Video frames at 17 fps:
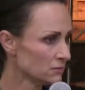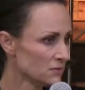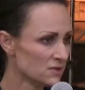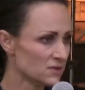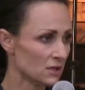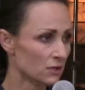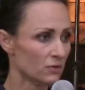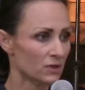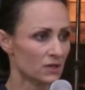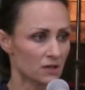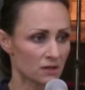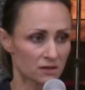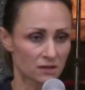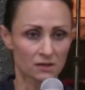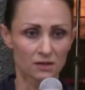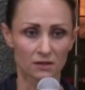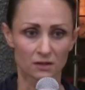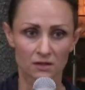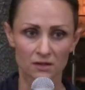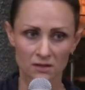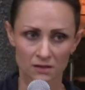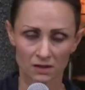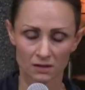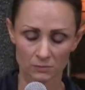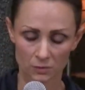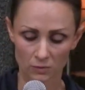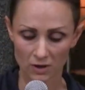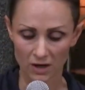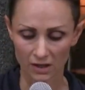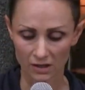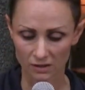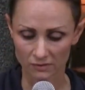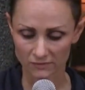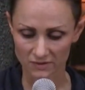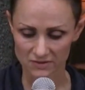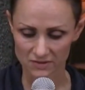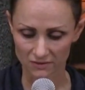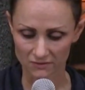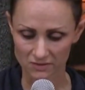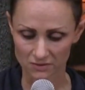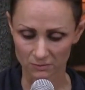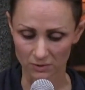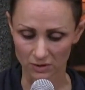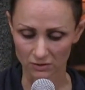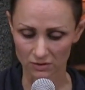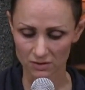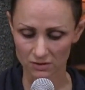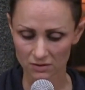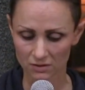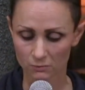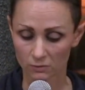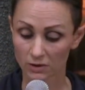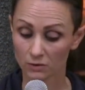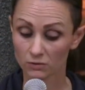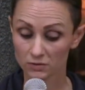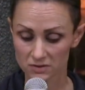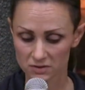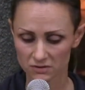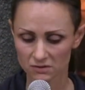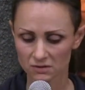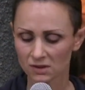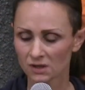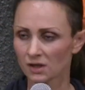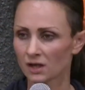secretly thinking more highly of ourselves than we would, we ought to,